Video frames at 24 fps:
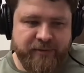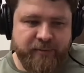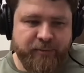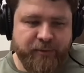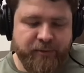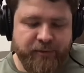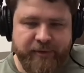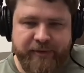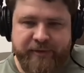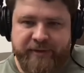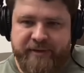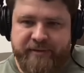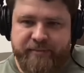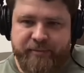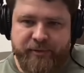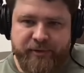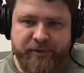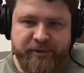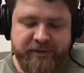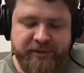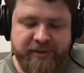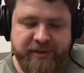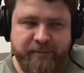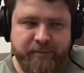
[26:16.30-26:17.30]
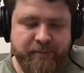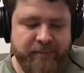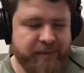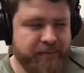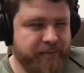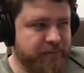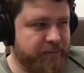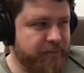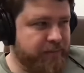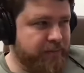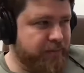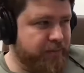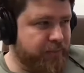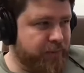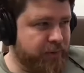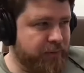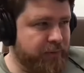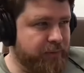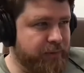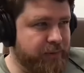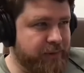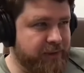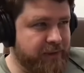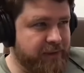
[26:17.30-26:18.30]
support this project, but
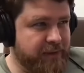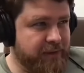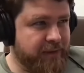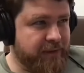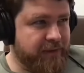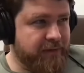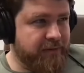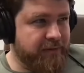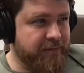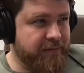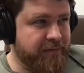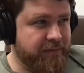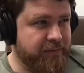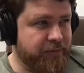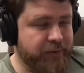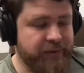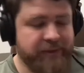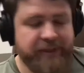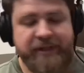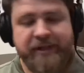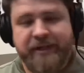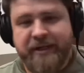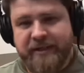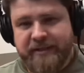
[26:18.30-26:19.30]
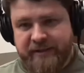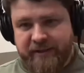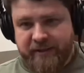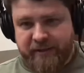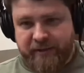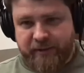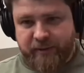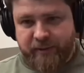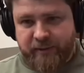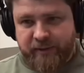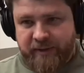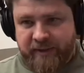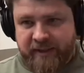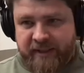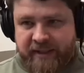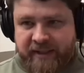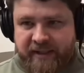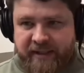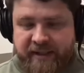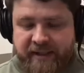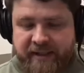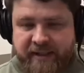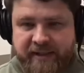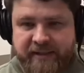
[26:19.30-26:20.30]
probably like 4 years ago.
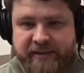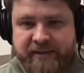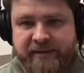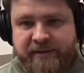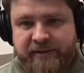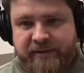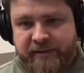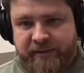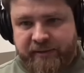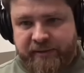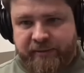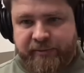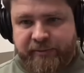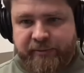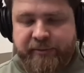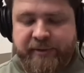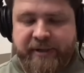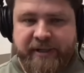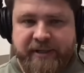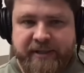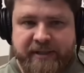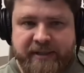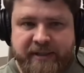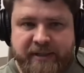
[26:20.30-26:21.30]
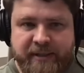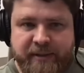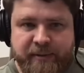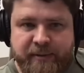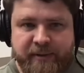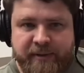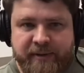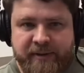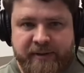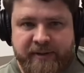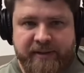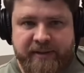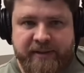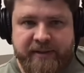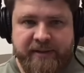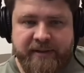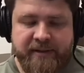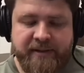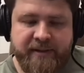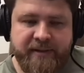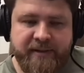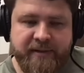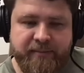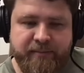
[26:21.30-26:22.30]
And right now,
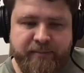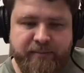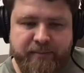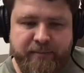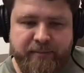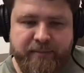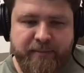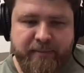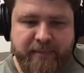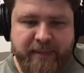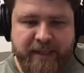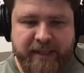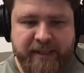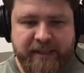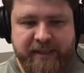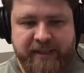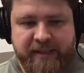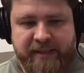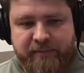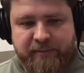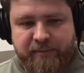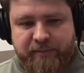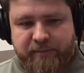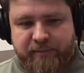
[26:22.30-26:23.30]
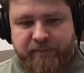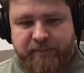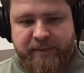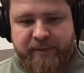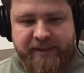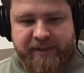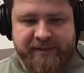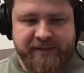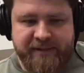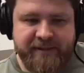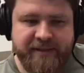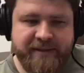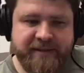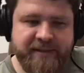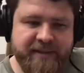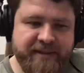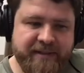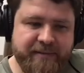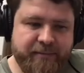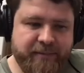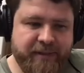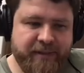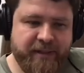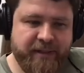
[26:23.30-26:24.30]
many
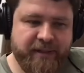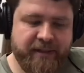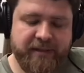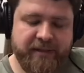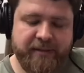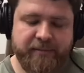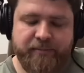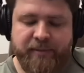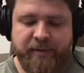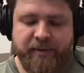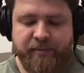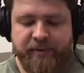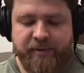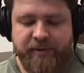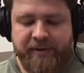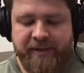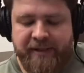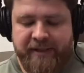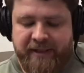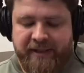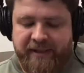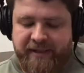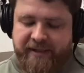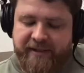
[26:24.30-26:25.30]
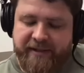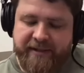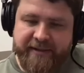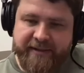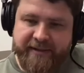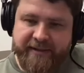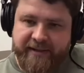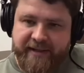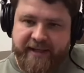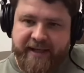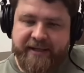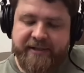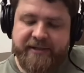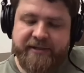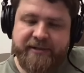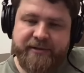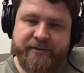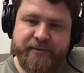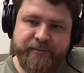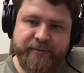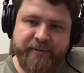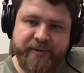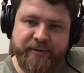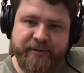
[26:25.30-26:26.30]
businesses, many people had
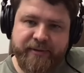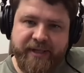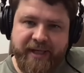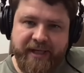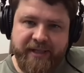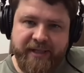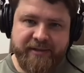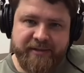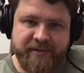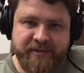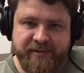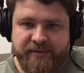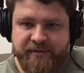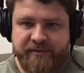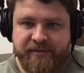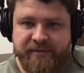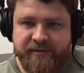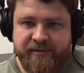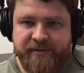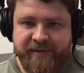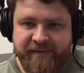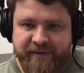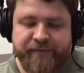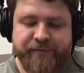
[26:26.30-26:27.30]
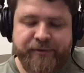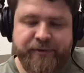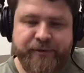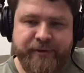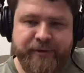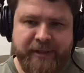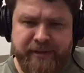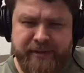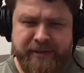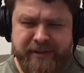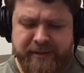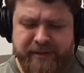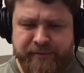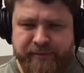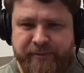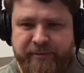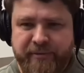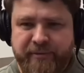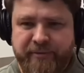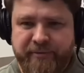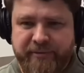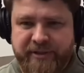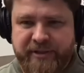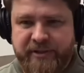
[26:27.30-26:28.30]
to relocate to Ivano-Frankivsk
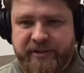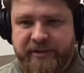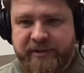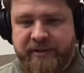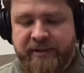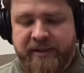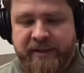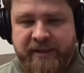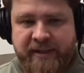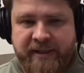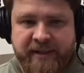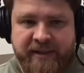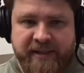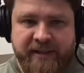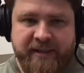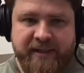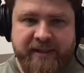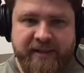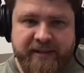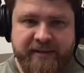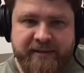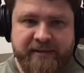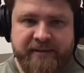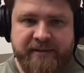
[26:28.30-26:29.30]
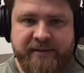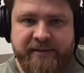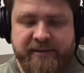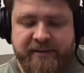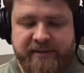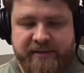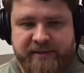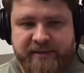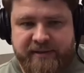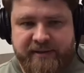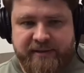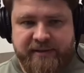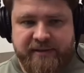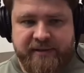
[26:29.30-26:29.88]
region, and